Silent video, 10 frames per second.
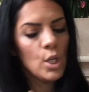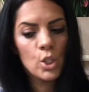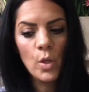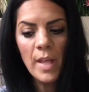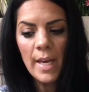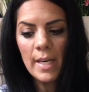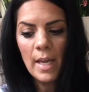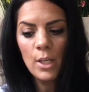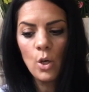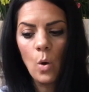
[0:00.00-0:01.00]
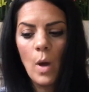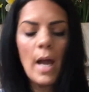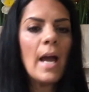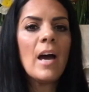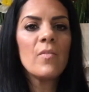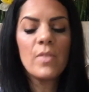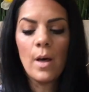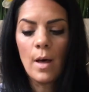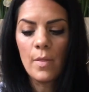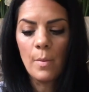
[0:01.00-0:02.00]
So then, you know, I
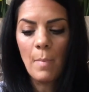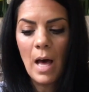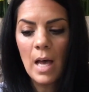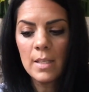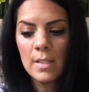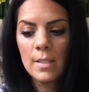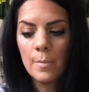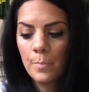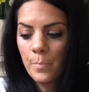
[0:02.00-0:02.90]
have the moss.